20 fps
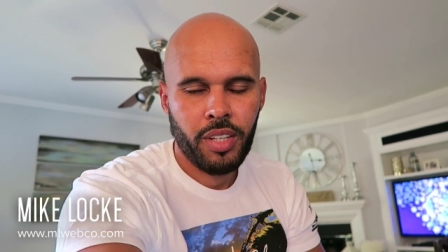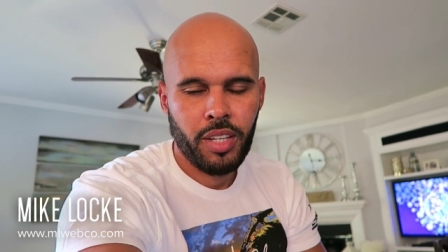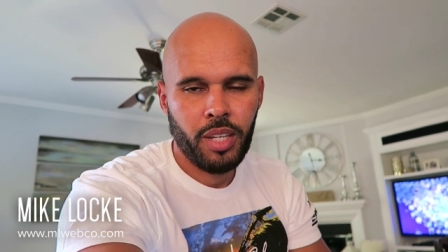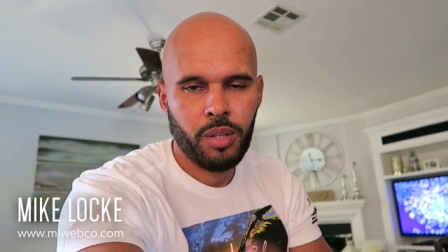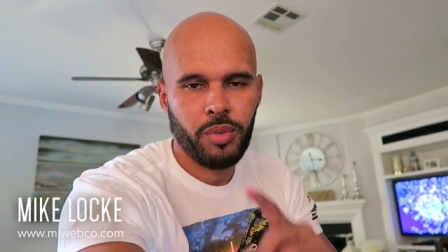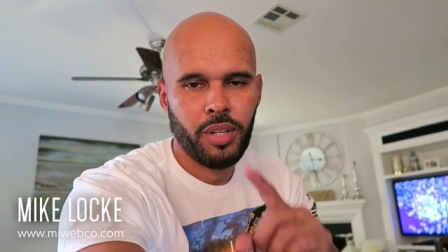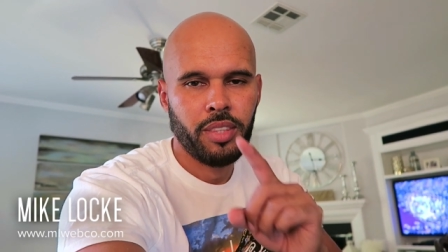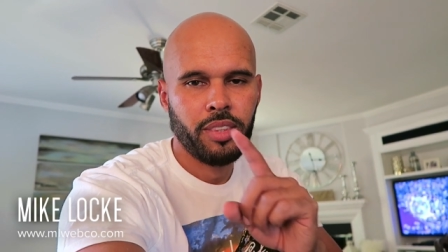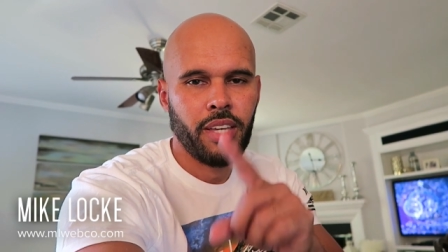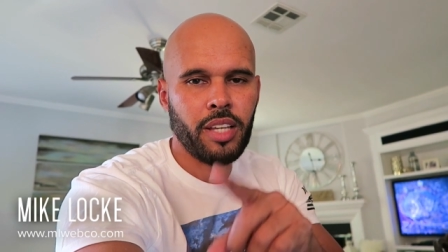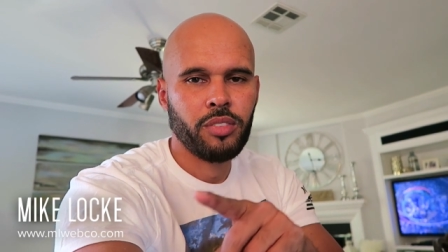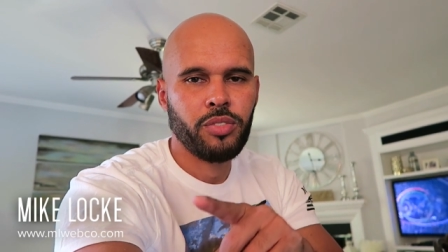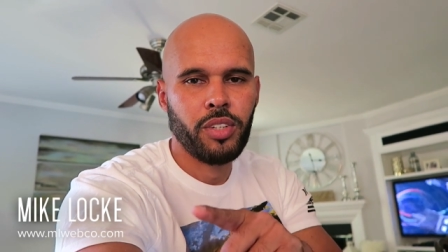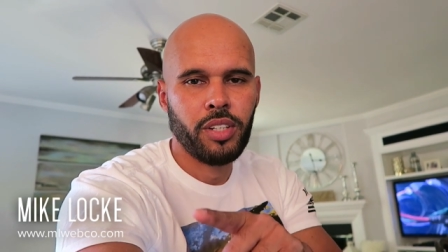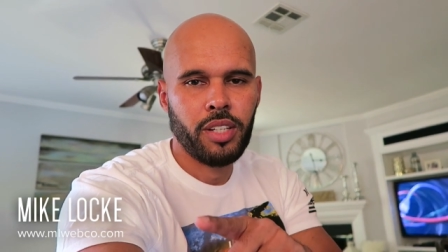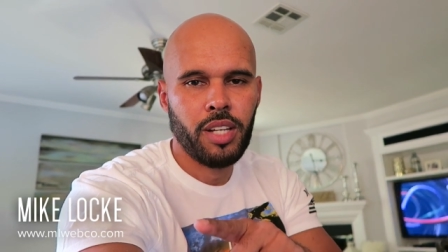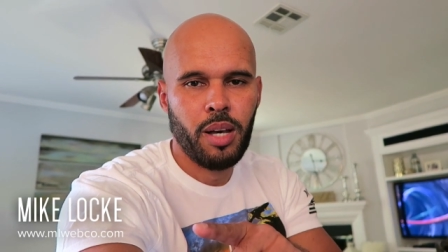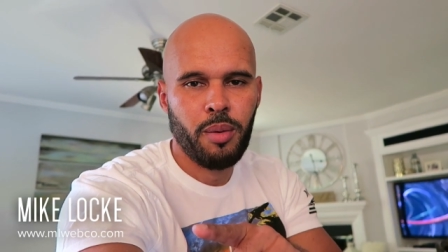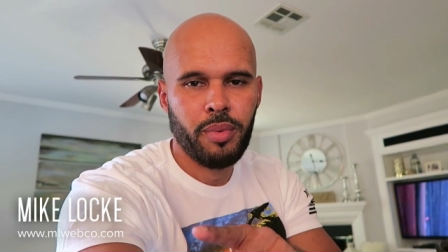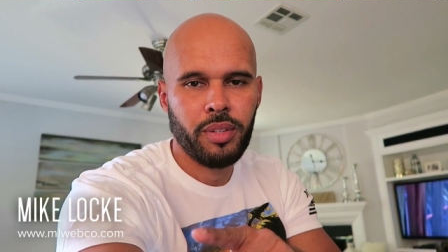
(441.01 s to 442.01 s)
Anyway, thanks for
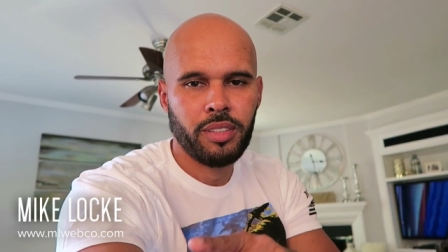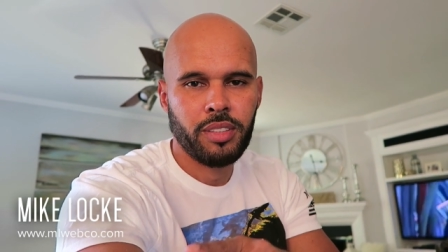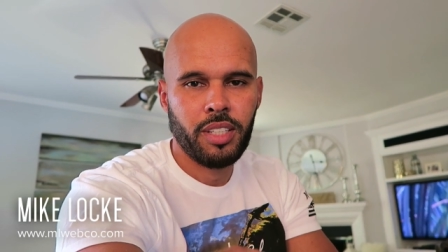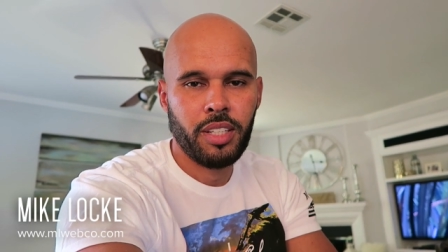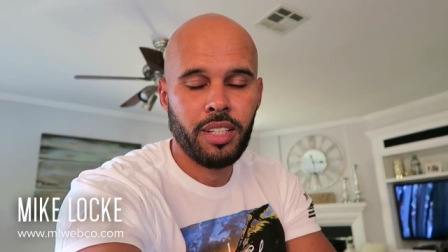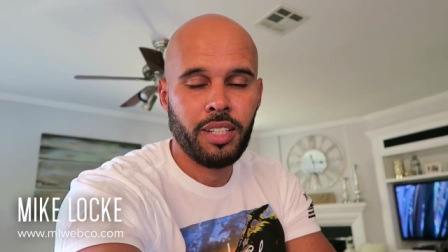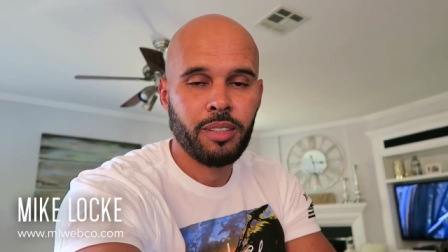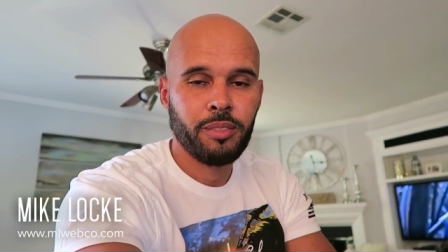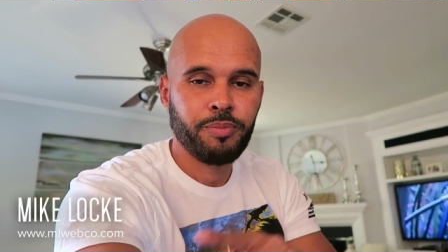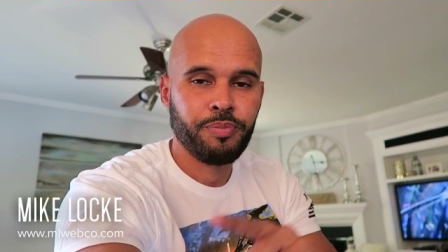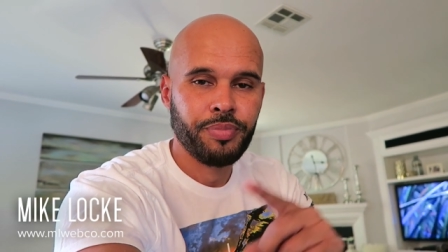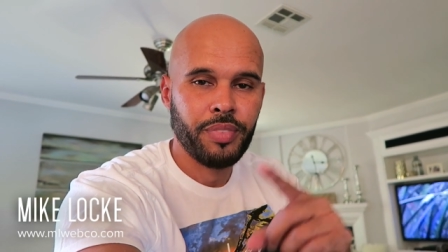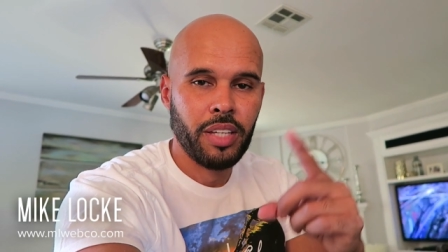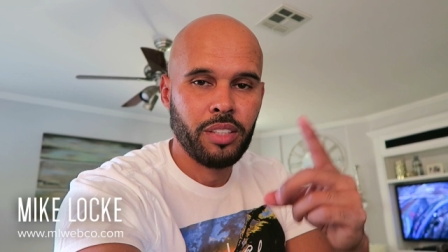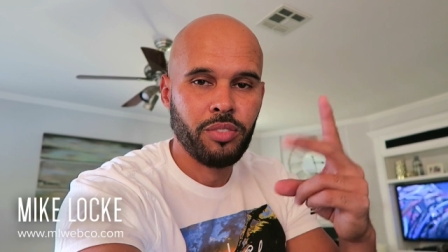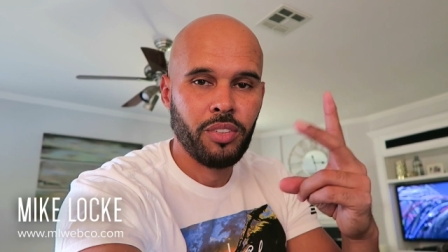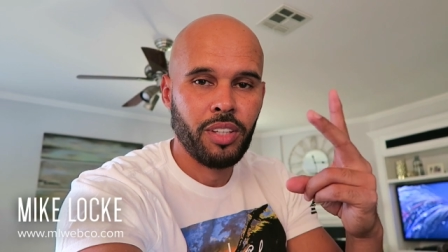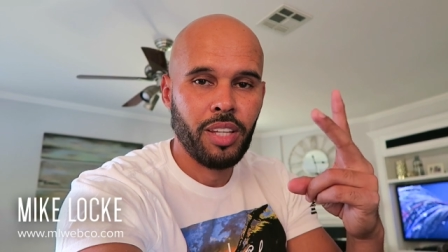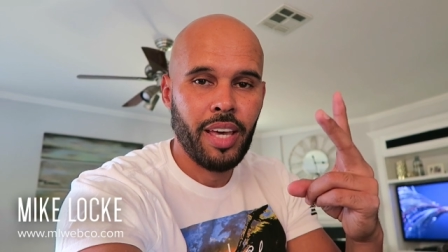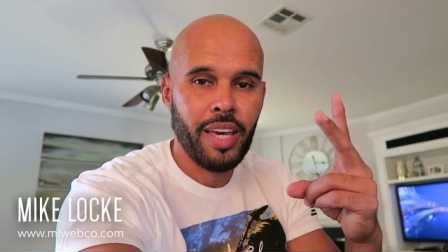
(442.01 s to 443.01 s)
commenting,
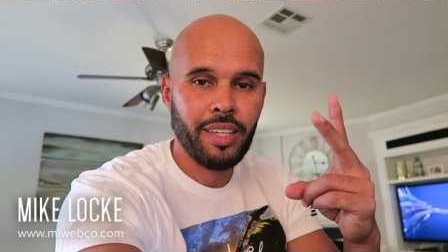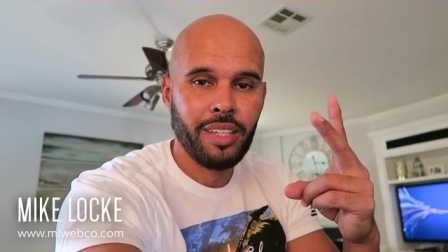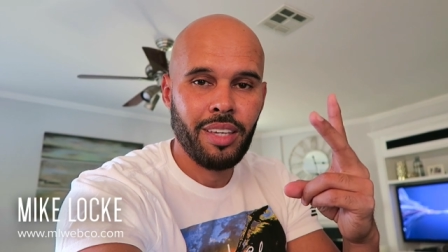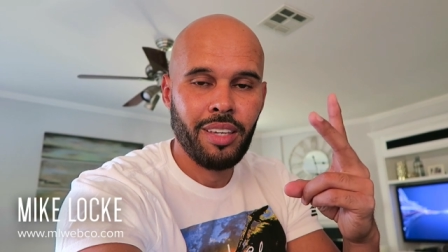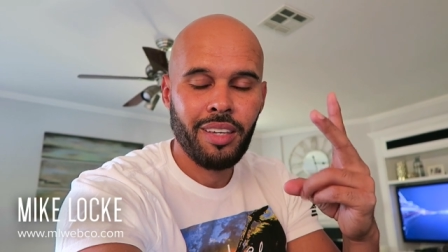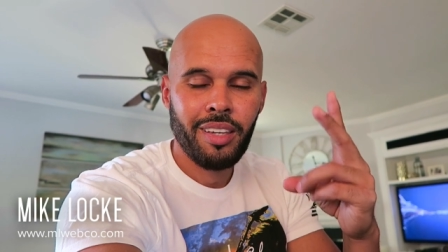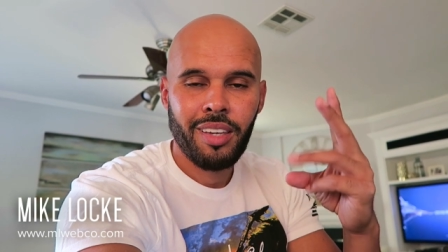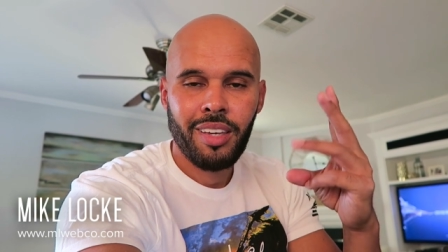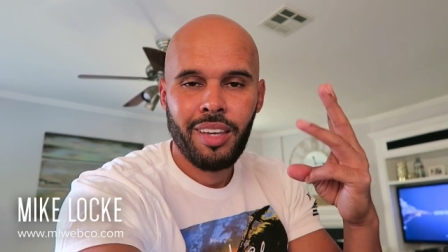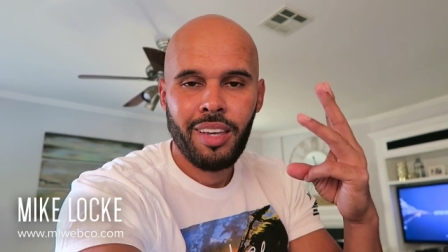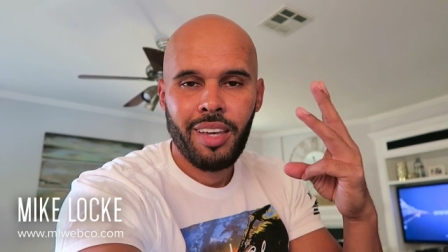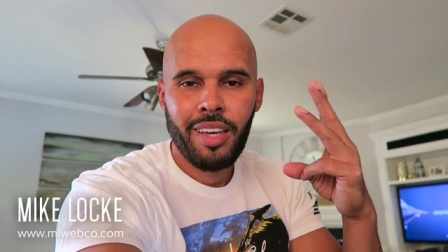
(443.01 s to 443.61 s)
thanks for liking,